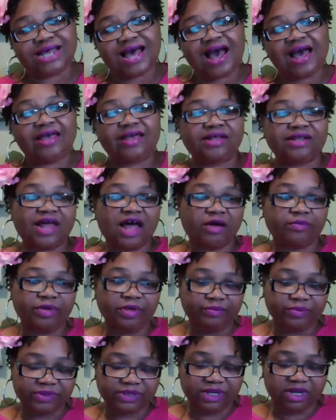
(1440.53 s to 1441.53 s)
I allow
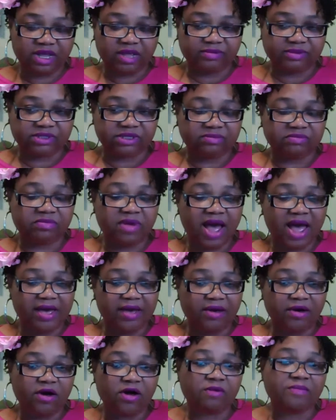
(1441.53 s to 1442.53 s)
people to come to my
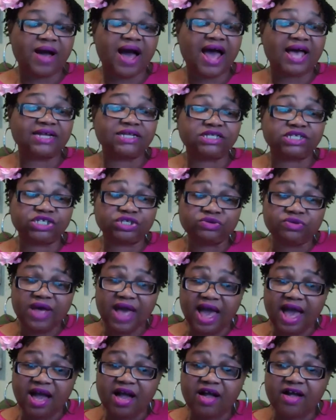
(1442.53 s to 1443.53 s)
home, I do
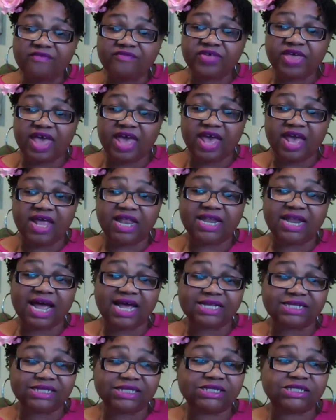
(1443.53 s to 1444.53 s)
have a
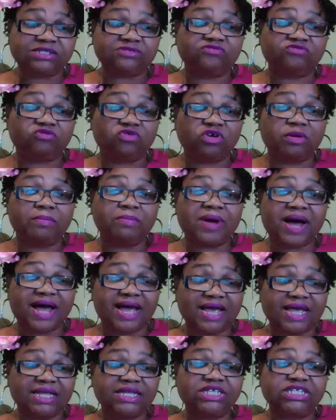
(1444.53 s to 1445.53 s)
license for
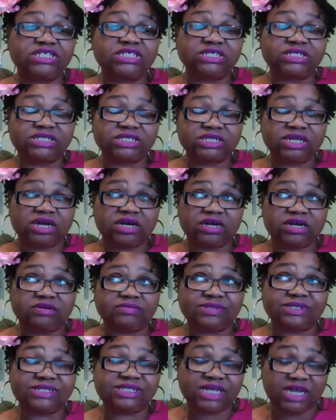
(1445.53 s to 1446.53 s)
my um,
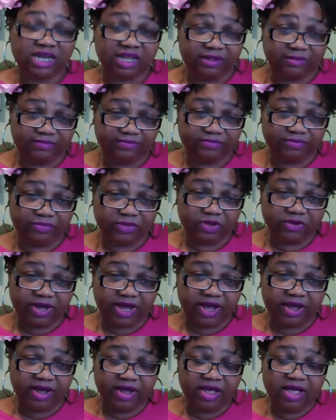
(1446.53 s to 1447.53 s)
city.
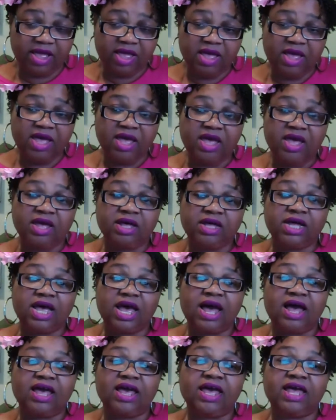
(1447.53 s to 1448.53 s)
Okay.
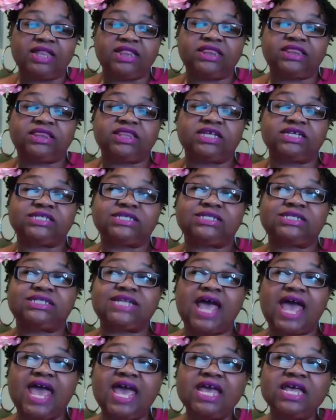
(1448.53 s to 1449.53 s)
The
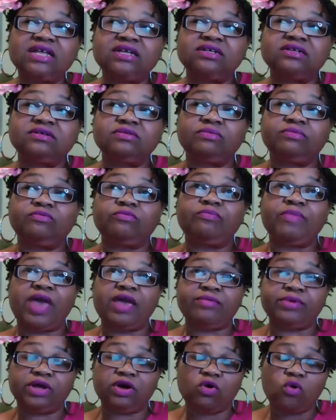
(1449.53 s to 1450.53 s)
state
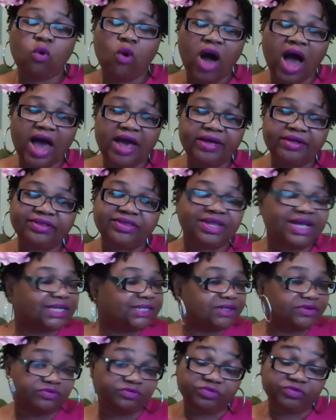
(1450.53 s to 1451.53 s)
may require,
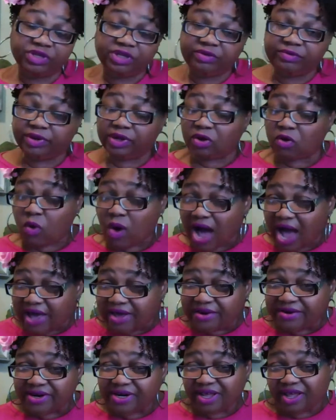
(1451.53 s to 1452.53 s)
doesn't really
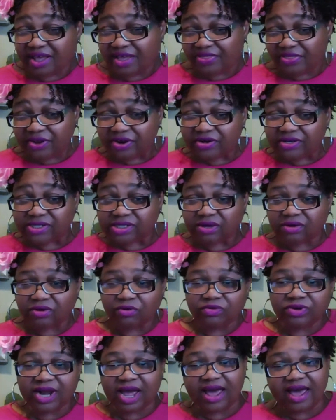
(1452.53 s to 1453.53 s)
require it either. So
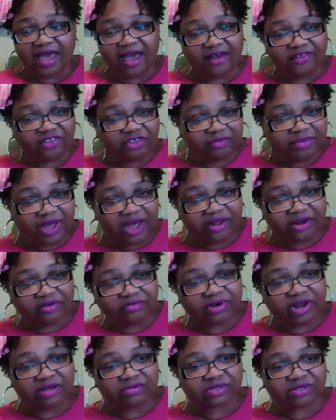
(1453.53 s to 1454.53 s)
when I asked about it,
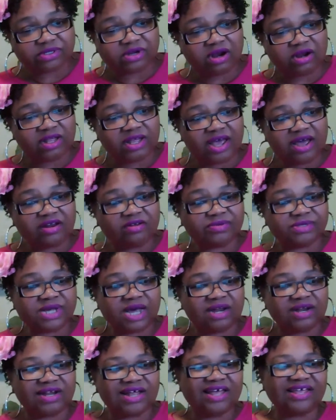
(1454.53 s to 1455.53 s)
when I was starting out, it was
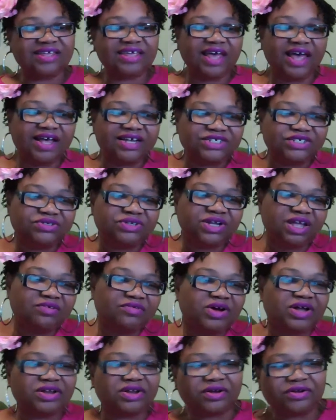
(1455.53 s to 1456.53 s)
kind of like, yes, you need
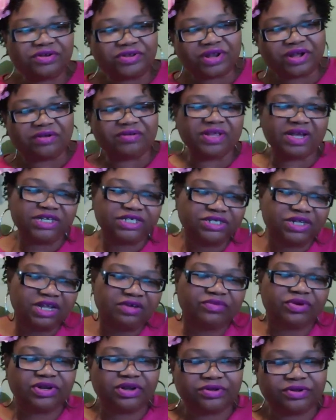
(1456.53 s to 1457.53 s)
one. No, you don't. Yes, you need
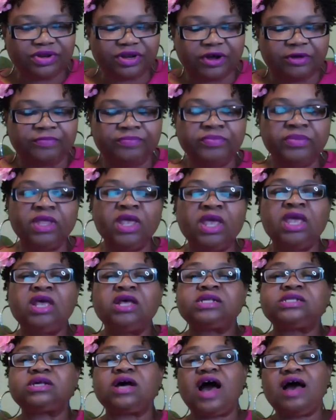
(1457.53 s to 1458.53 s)
one. No, you don't.
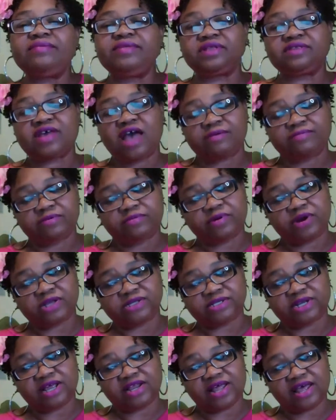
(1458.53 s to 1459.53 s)
So I'm the type of
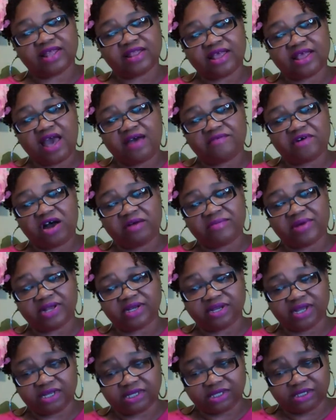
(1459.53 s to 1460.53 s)
person I like to have all my
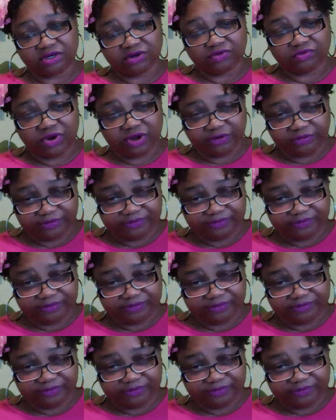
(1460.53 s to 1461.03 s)
ducks in a row.